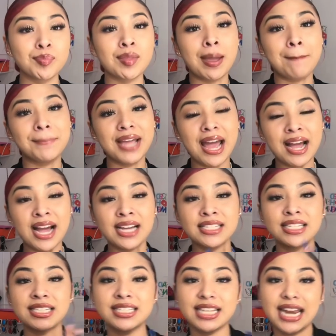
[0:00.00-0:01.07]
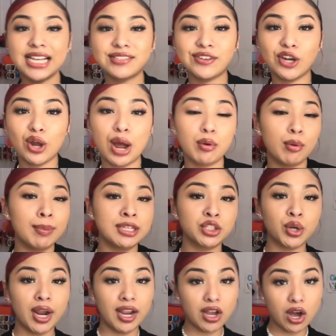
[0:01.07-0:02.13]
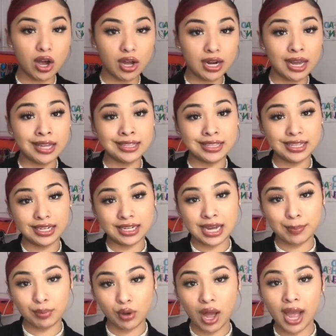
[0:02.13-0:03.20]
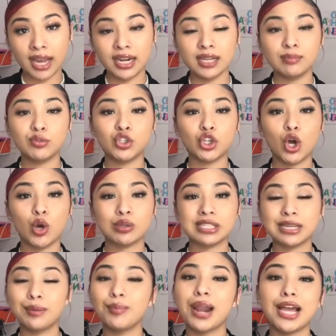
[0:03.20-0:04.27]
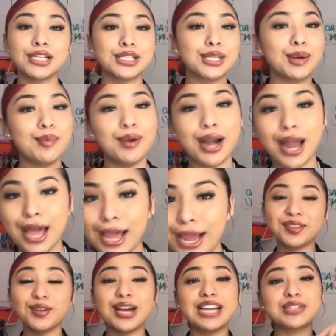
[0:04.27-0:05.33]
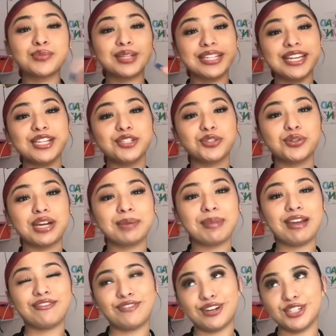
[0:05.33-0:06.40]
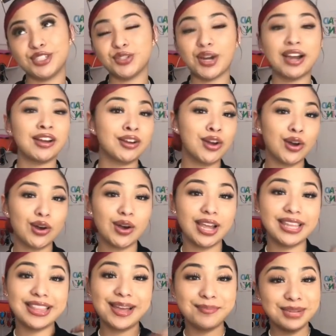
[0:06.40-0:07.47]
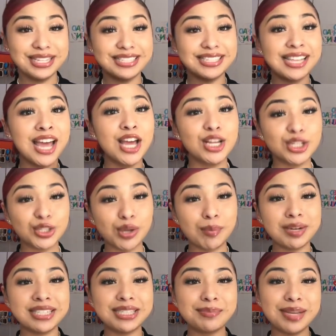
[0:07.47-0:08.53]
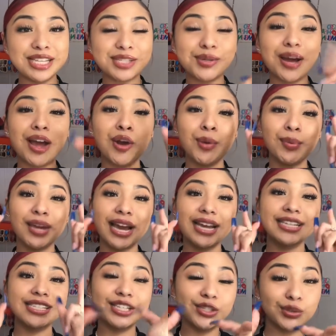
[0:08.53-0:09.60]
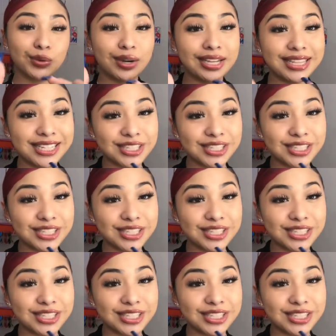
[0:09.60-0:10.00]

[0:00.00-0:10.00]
but yeah guys, in today's video I will be trying on a couple items, you know, some light. You guys really enjoyed my first try on haul and that means so much to me, so I hope you guys enjoyed this